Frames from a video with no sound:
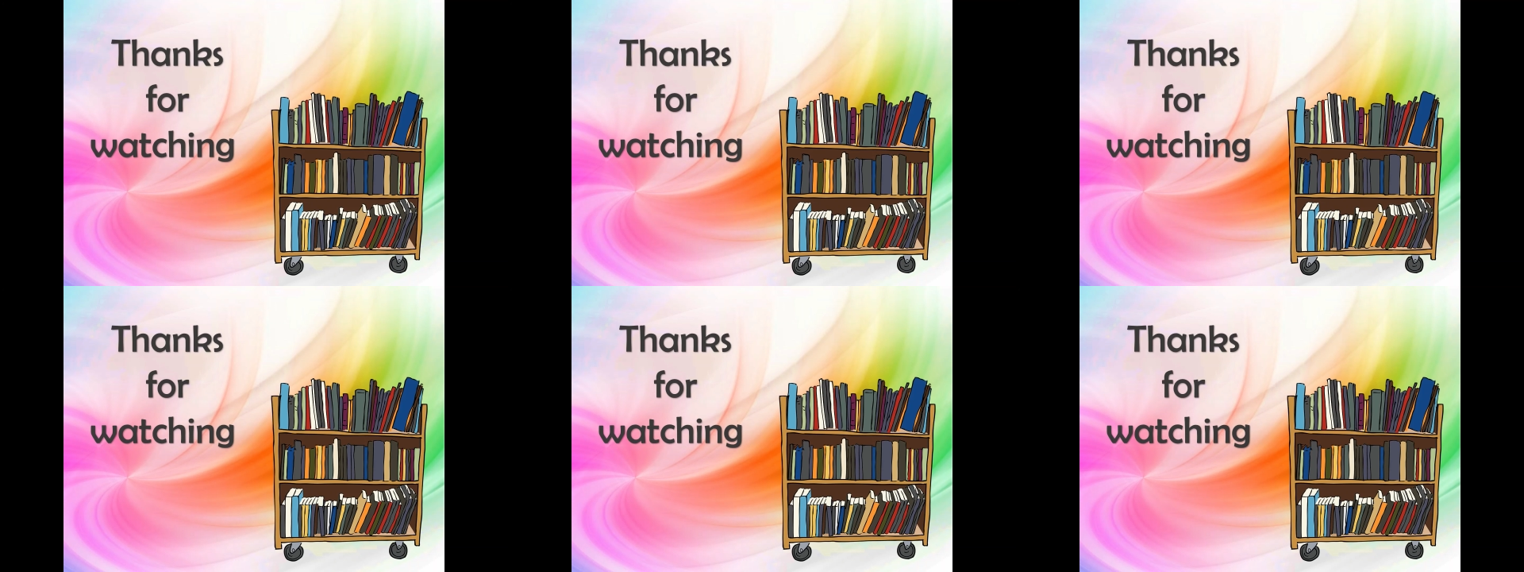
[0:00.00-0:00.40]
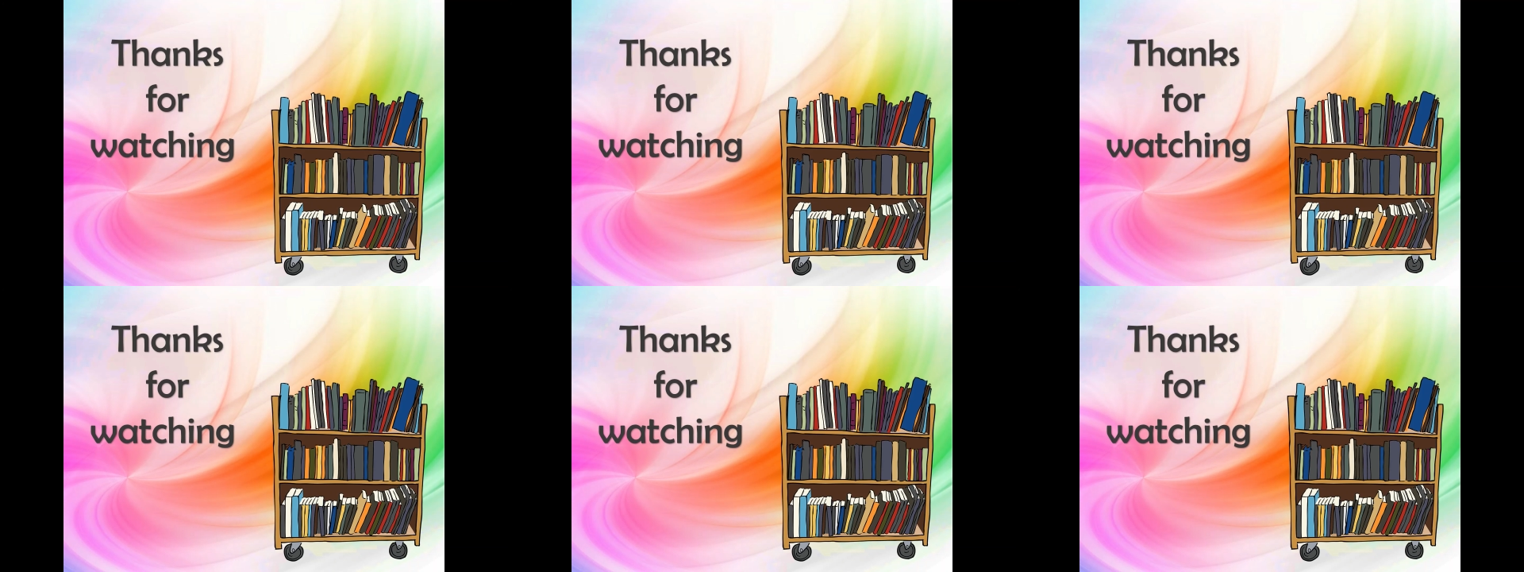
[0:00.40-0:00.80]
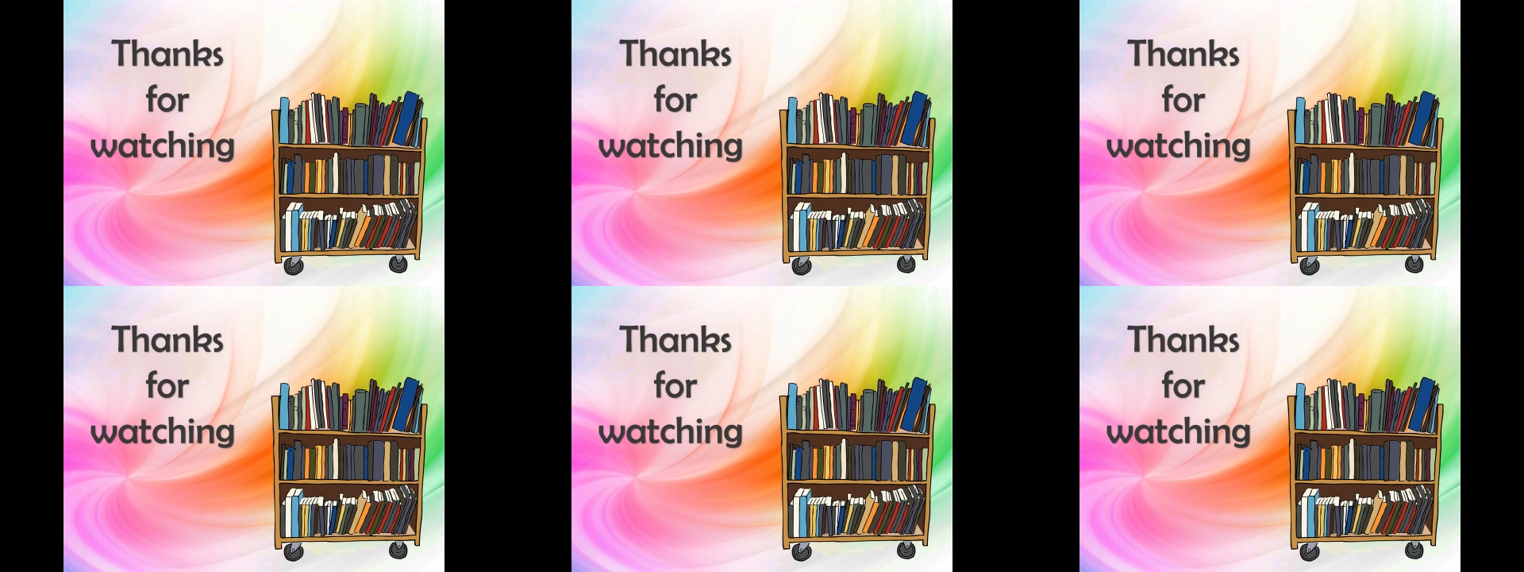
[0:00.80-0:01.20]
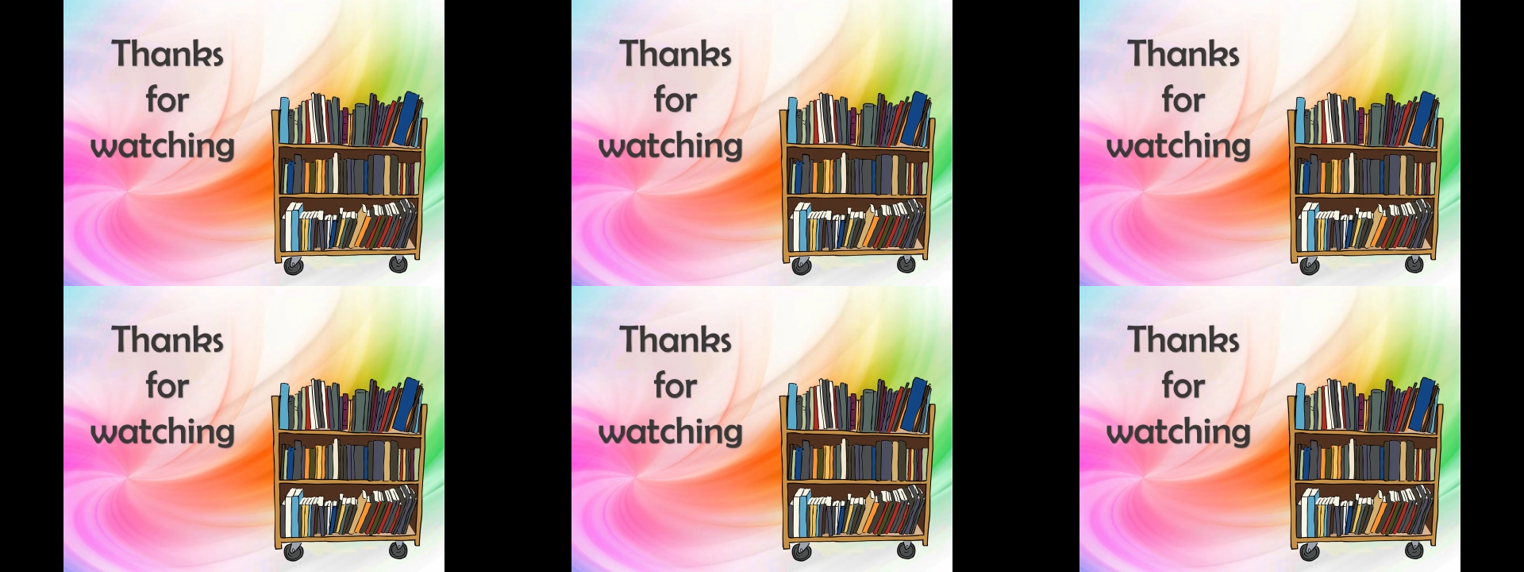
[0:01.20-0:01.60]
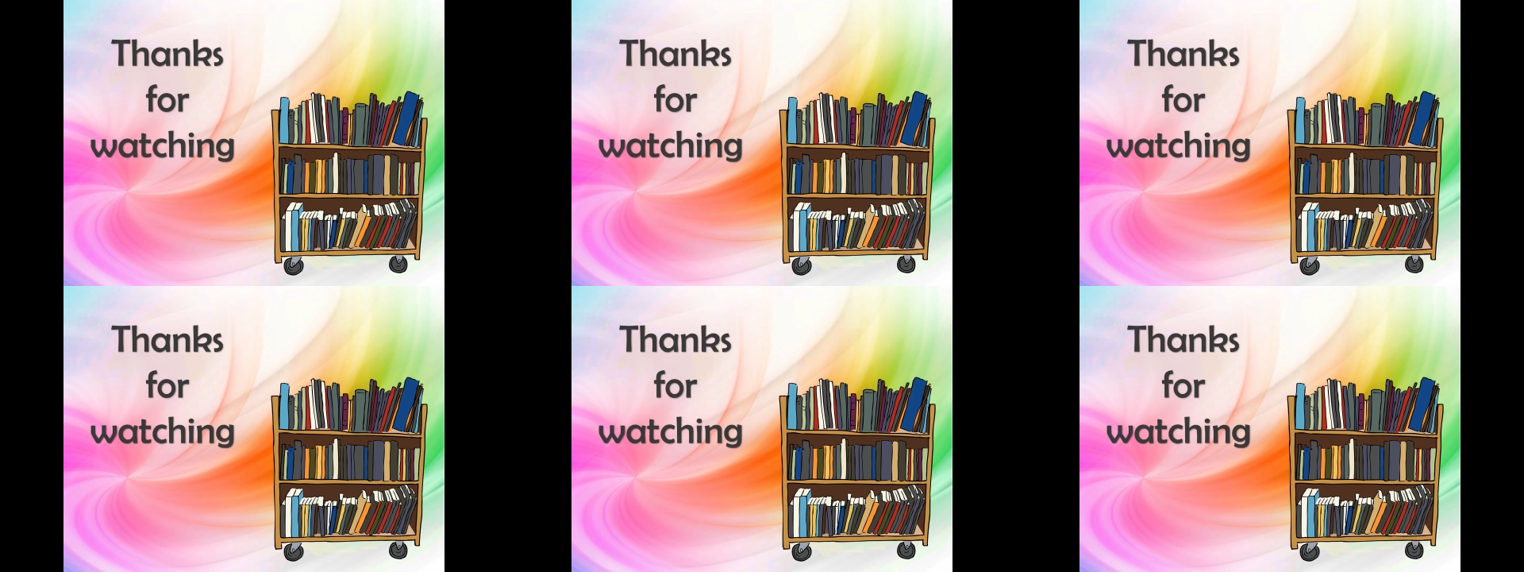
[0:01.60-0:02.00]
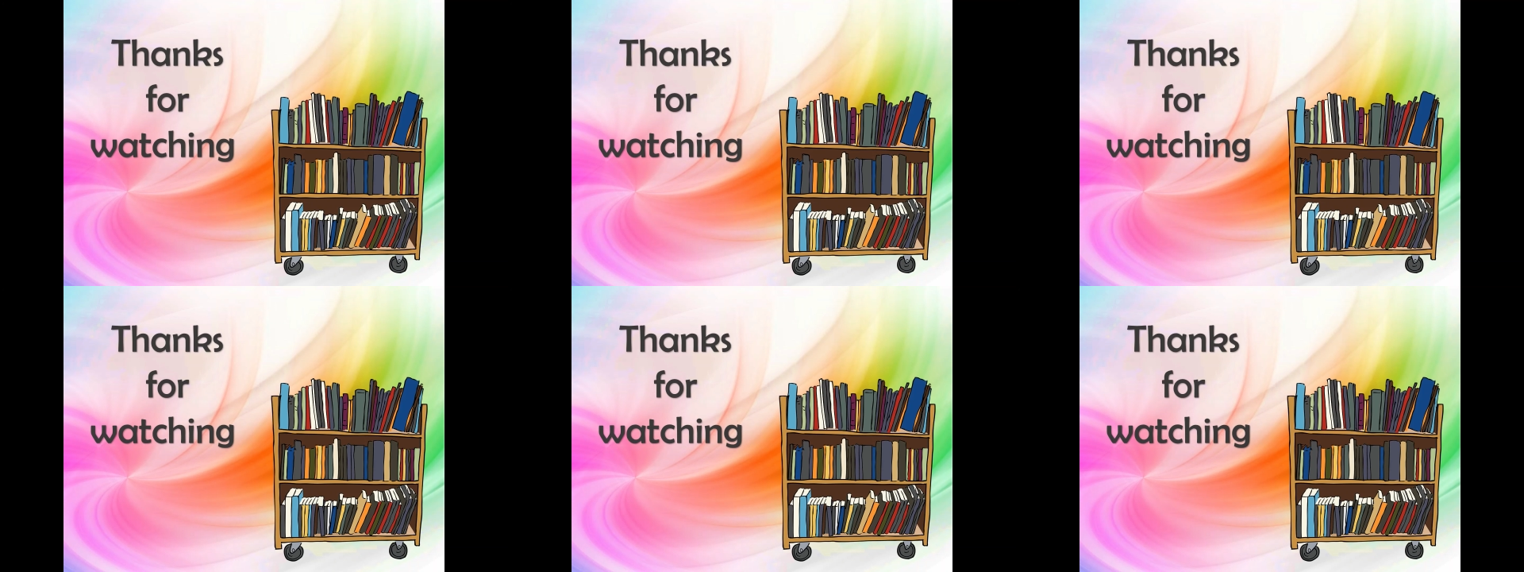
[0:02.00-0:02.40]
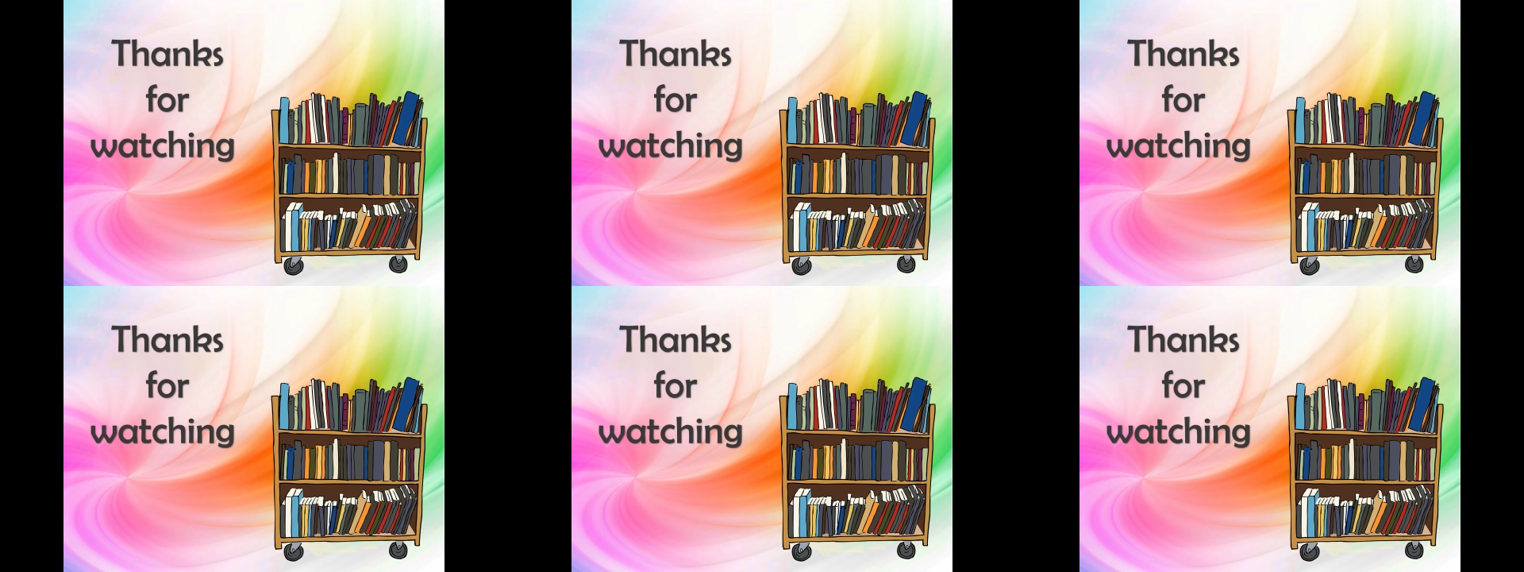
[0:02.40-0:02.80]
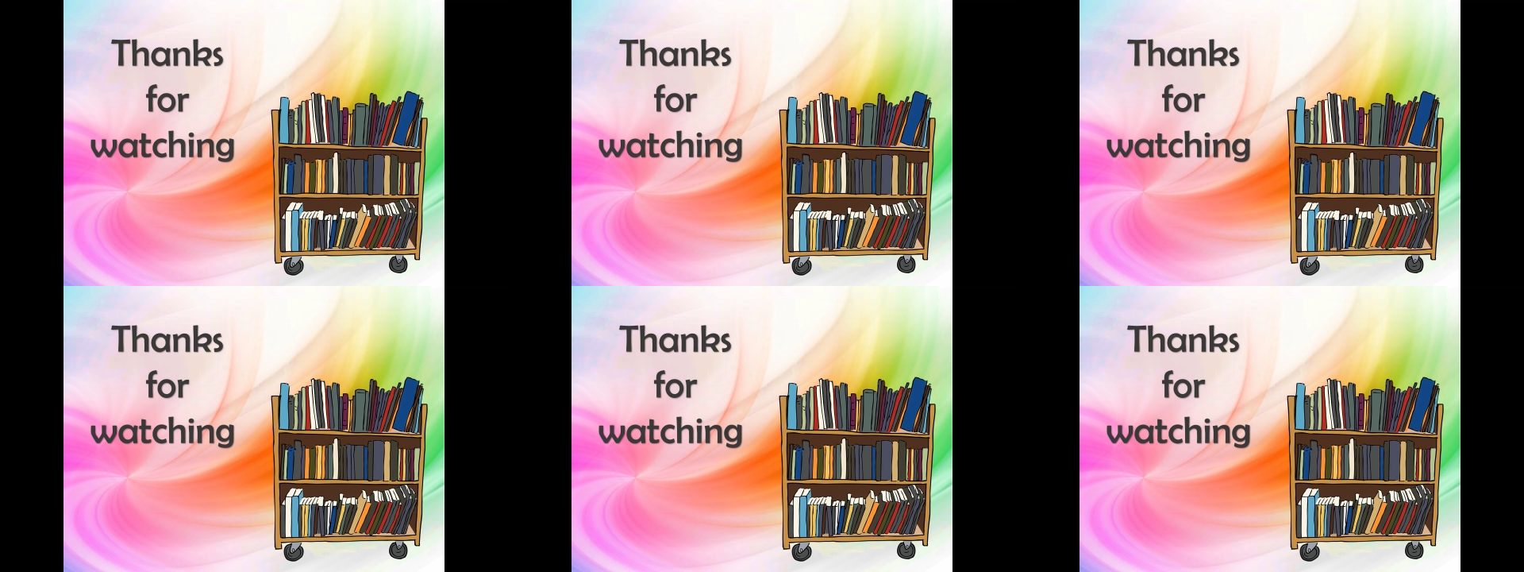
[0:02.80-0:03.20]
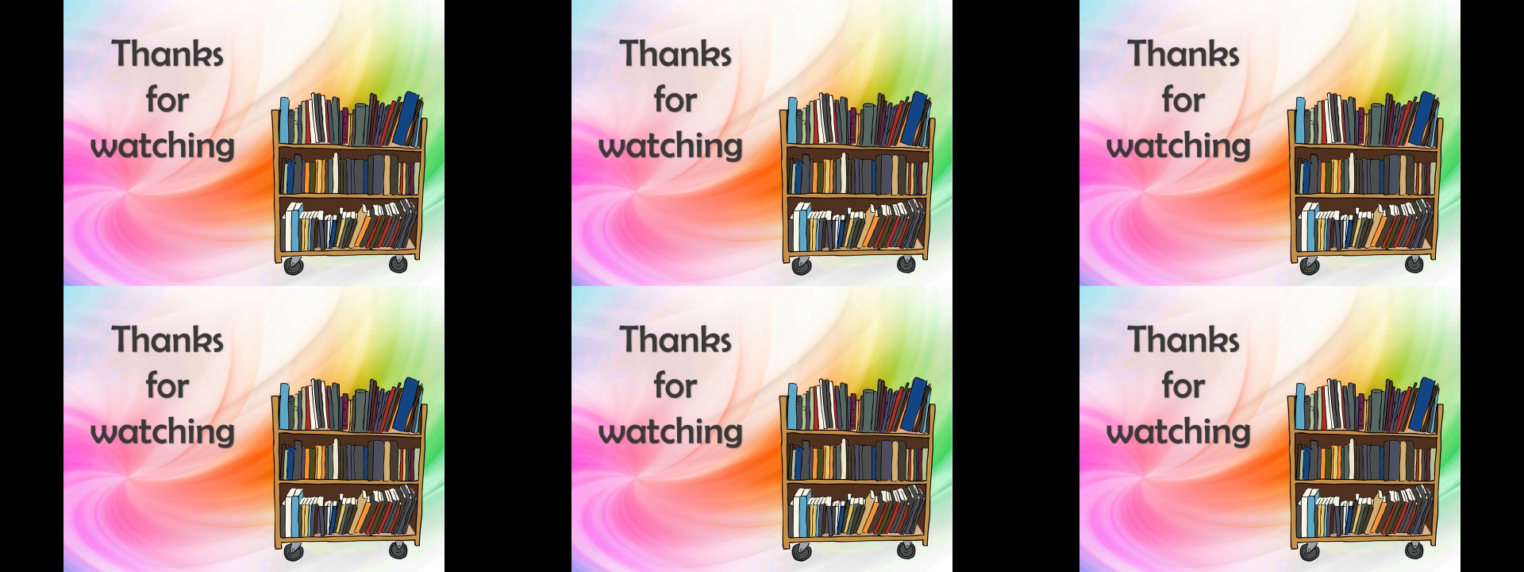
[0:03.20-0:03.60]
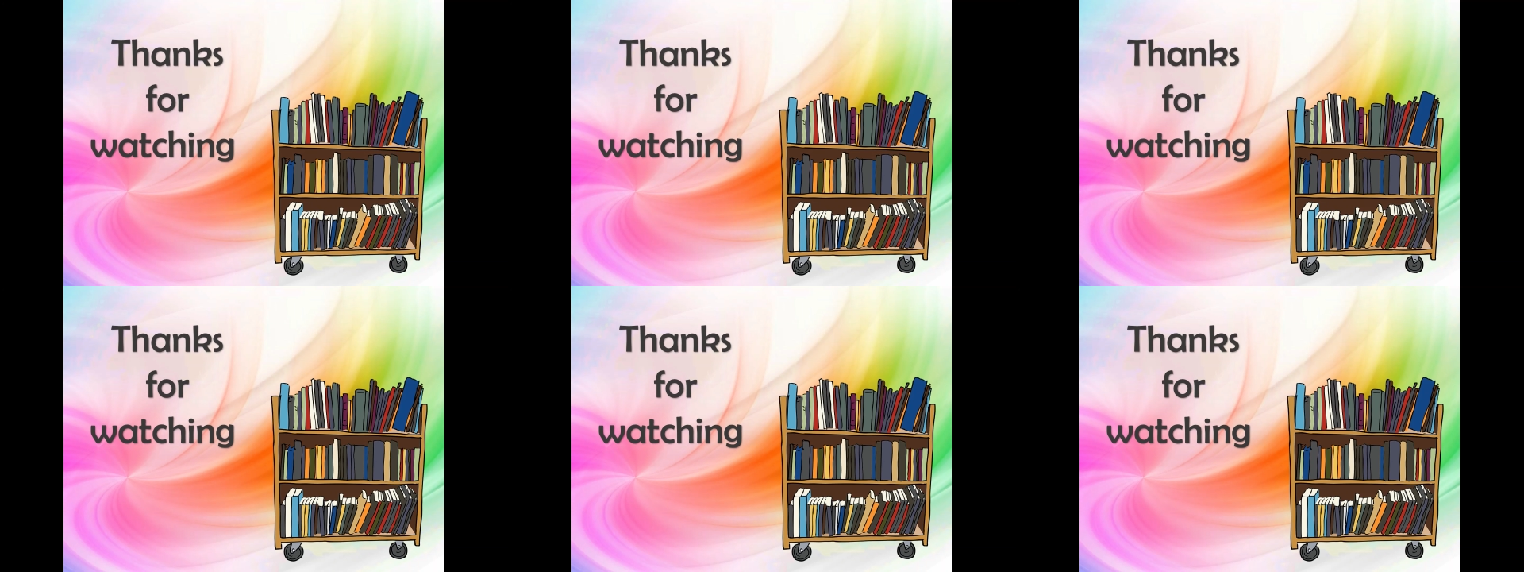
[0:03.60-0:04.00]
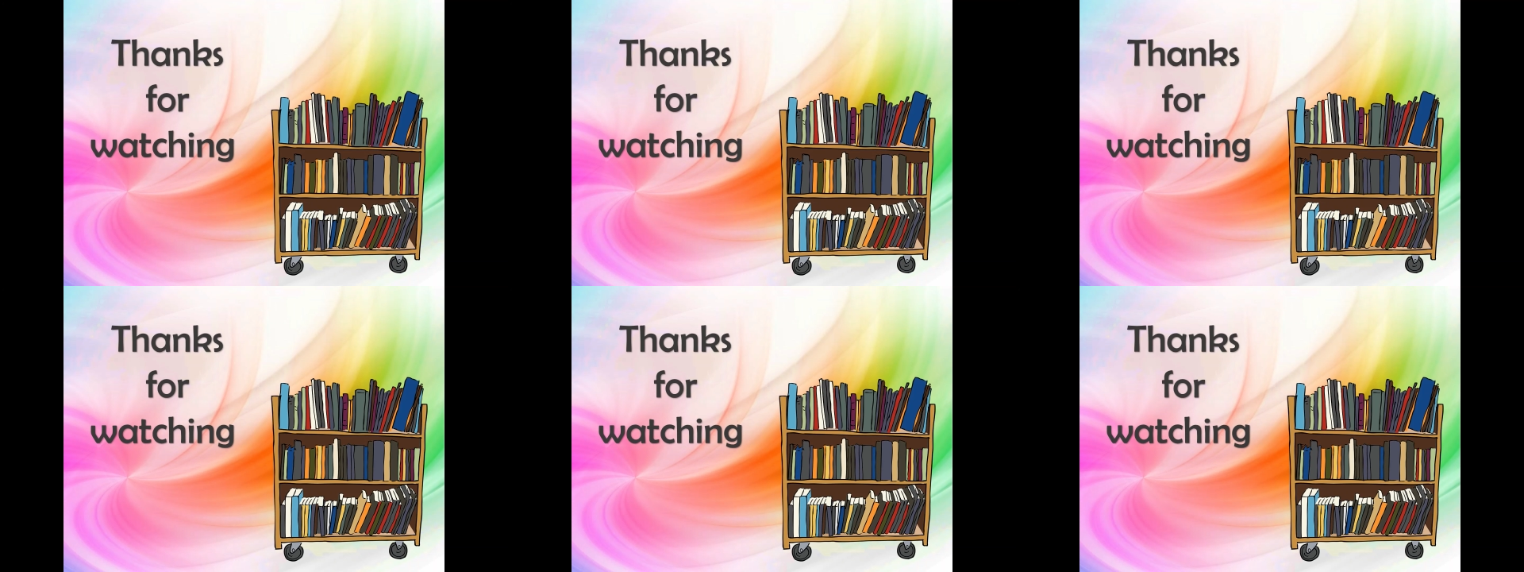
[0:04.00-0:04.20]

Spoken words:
Nobody's mouth can be seen.